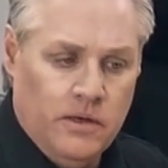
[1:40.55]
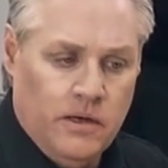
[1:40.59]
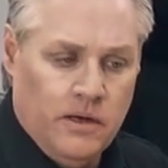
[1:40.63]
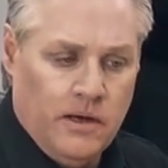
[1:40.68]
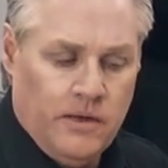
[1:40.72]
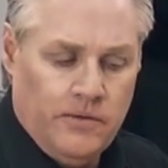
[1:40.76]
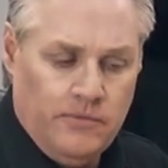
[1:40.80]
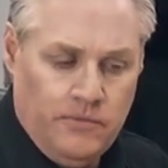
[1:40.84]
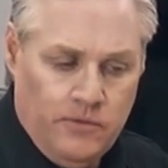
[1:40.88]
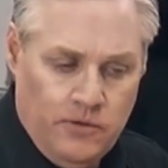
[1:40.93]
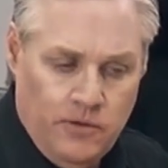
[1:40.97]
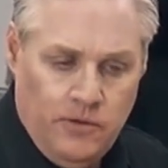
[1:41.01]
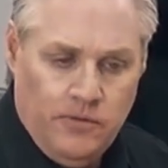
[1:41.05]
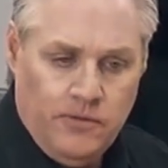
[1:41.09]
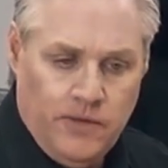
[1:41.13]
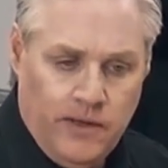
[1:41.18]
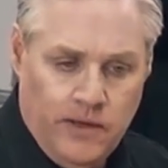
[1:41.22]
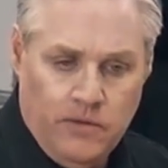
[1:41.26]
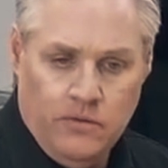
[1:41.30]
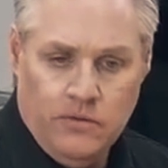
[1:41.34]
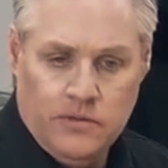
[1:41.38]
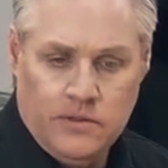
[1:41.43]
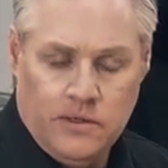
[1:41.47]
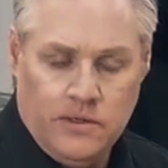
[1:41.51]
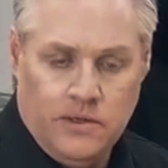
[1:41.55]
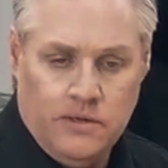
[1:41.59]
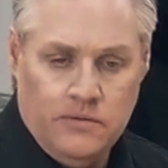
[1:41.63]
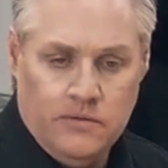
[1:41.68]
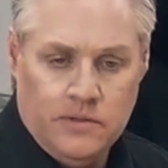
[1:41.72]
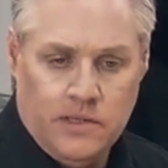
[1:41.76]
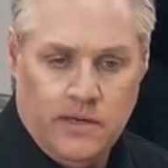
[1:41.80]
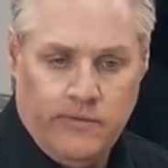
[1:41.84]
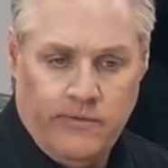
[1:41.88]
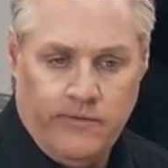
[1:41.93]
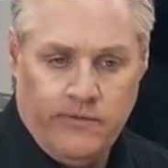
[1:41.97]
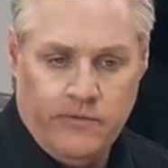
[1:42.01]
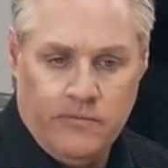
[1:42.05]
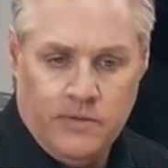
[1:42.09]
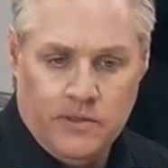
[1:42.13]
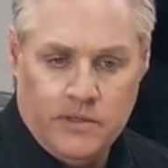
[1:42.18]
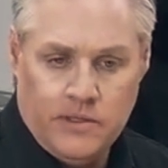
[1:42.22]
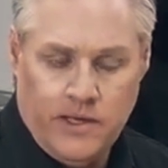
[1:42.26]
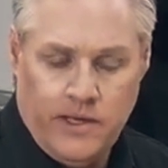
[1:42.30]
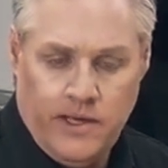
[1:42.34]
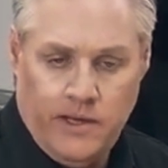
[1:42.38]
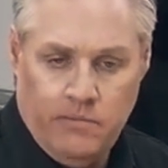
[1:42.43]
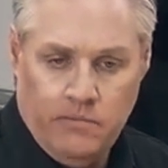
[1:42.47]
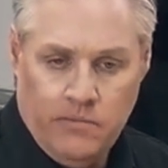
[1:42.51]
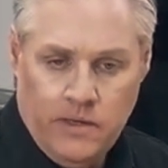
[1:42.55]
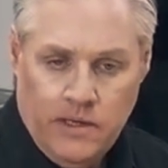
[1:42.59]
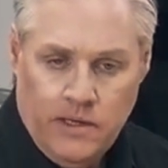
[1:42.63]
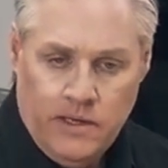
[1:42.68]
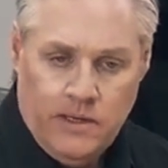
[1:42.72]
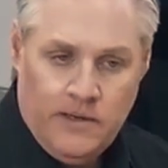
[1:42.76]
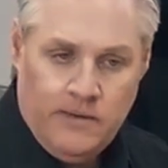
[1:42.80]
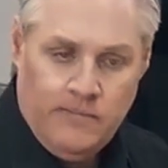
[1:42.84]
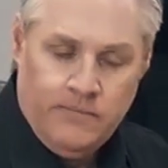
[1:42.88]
that I do think also suffer from the same